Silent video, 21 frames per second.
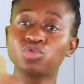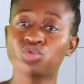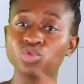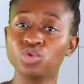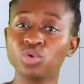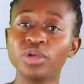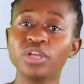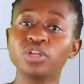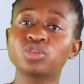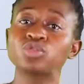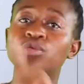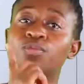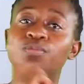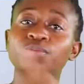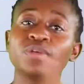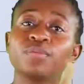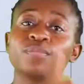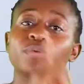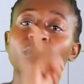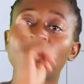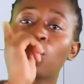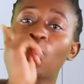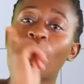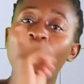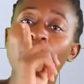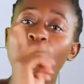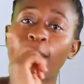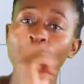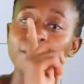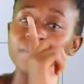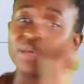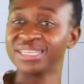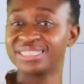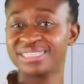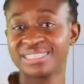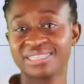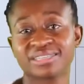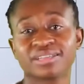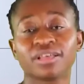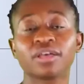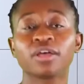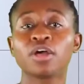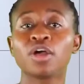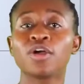doing to people who are obese.